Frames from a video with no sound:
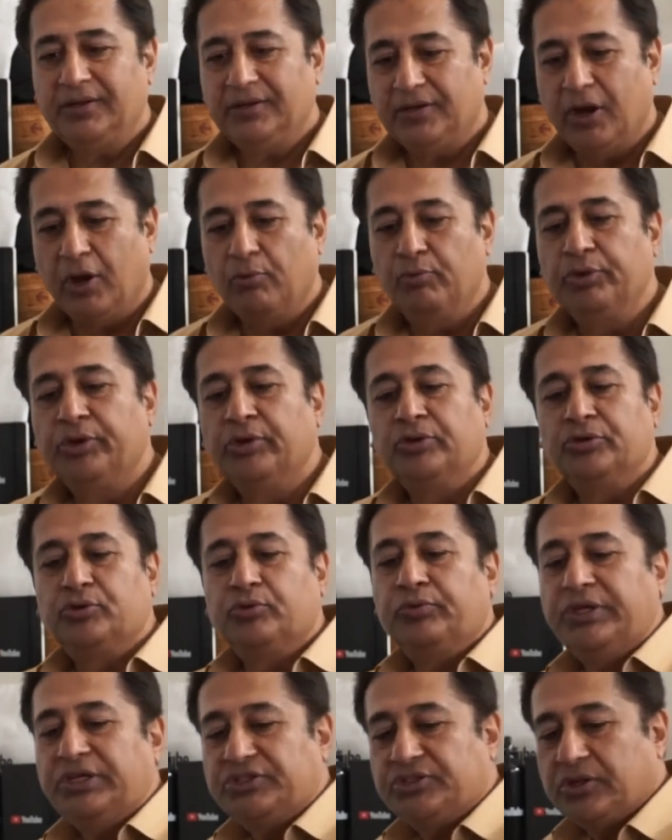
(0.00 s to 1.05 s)
Now we're going to
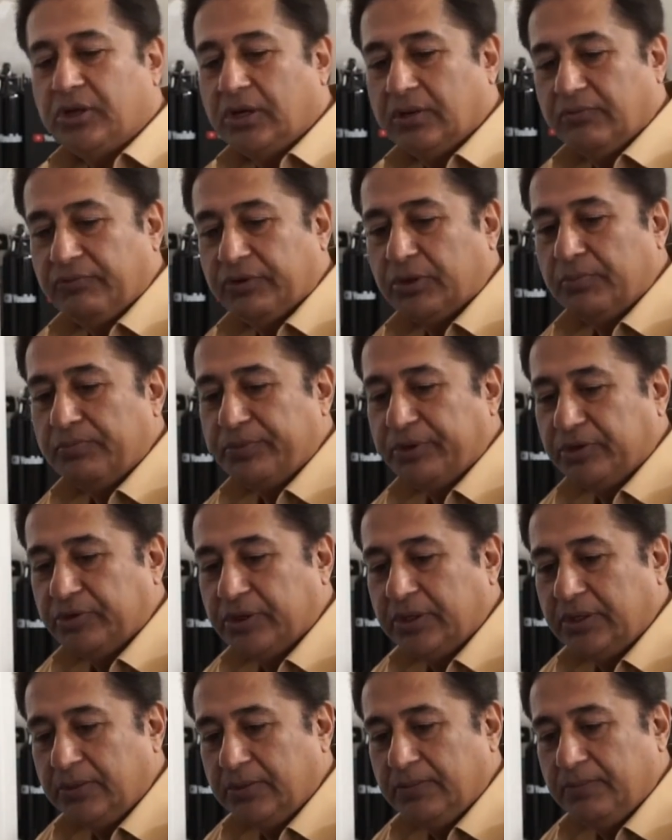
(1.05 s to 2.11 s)
restart our
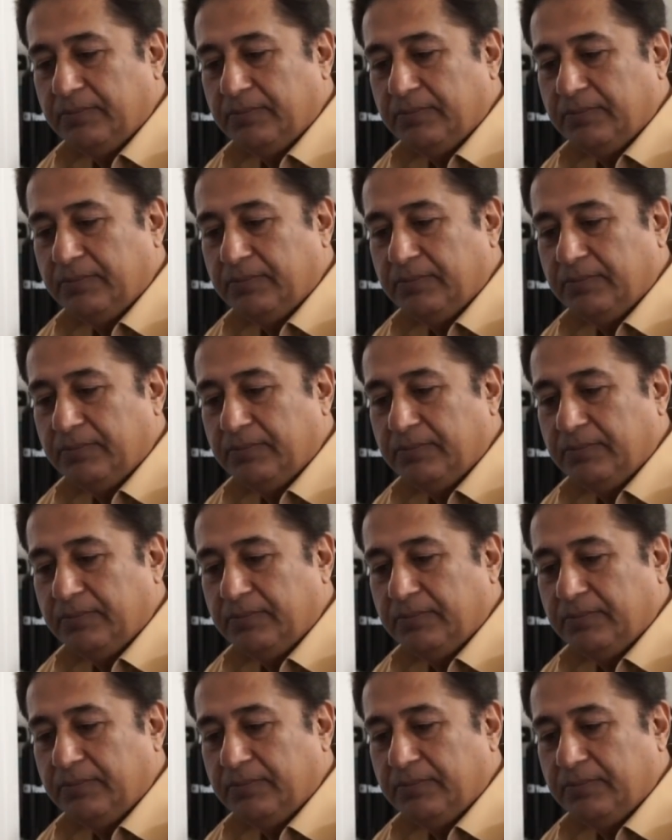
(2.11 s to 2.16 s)
computer.